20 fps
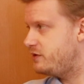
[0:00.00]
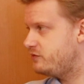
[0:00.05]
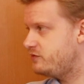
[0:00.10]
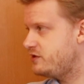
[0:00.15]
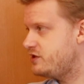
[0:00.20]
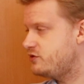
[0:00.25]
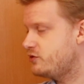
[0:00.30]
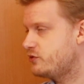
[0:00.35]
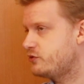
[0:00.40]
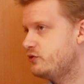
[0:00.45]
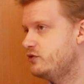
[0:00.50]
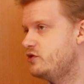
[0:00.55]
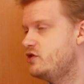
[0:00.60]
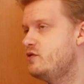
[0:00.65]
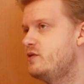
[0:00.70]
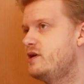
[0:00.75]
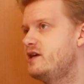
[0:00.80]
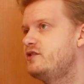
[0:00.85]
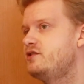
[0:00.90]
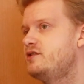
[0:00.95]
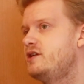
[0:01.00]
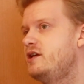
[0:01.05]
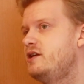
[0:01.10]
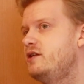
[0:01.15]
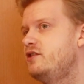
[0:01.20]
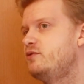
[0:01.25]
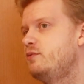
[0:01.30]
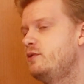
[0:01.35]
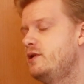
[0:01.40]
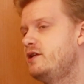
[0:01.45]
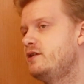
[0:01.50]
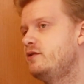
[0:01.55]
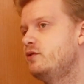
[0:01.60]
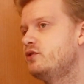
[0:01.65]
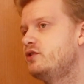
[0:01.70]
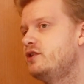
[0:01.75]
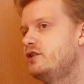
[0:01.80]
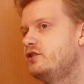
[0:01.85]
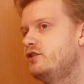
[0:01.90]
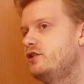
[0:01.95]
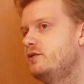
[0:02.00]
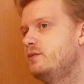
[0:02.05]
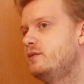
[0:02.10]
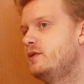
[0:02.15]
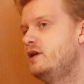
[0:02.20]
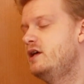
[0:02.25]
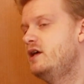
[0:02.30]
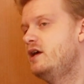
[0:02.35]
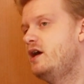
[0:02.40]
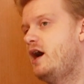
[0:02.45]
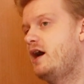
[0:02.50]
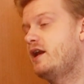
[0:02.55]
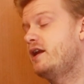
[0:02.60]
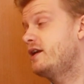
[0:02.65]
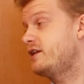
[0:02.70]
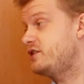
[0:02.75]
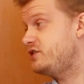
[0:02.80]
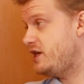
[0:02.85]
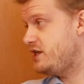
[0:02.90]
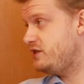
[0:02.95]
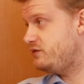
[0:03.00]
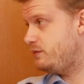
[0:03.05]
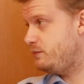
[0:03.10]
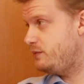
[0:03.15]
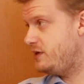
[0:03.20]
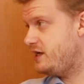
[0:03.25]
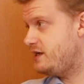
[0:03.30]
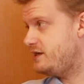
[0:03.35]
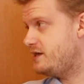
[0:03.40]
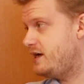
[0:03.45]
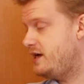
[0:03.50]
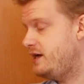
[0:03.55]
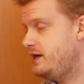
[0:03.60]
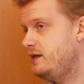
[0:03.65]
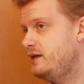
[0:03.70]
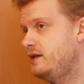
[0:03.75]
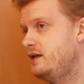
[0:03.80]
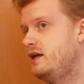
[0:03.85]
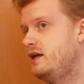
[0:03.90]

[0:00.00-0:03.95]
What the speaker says: a bit of research on the US then, its political system. I did an exchange with Beida,